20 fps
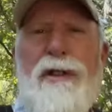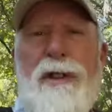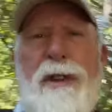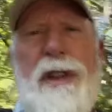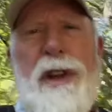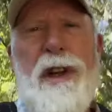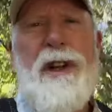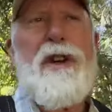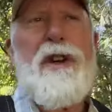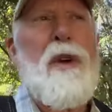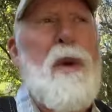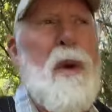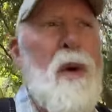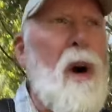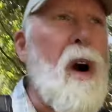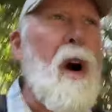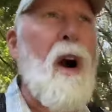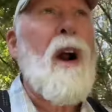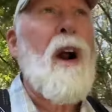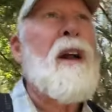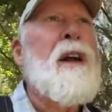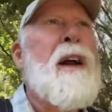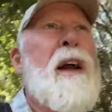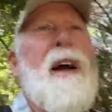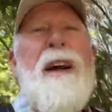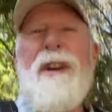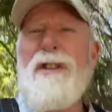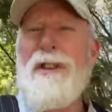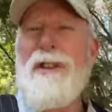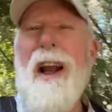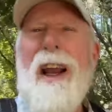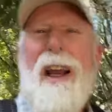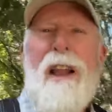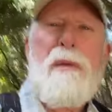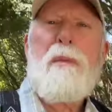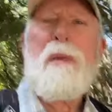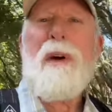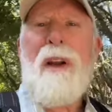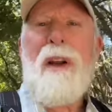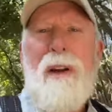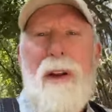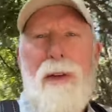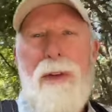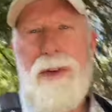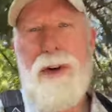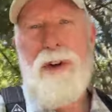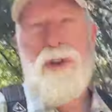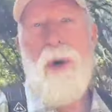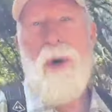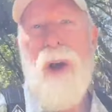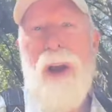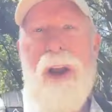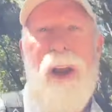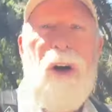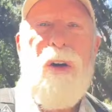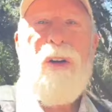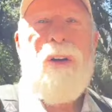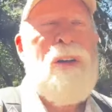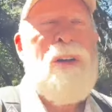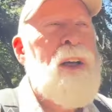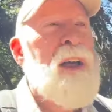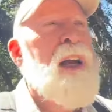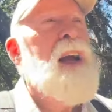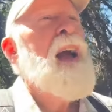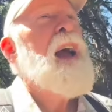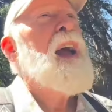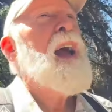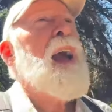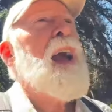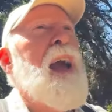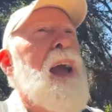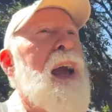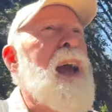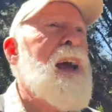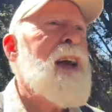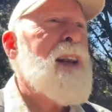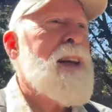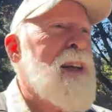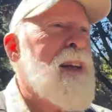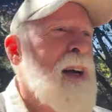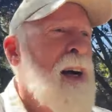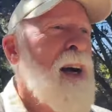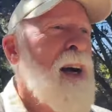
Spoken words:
than you are. Stay in the middle of the trail and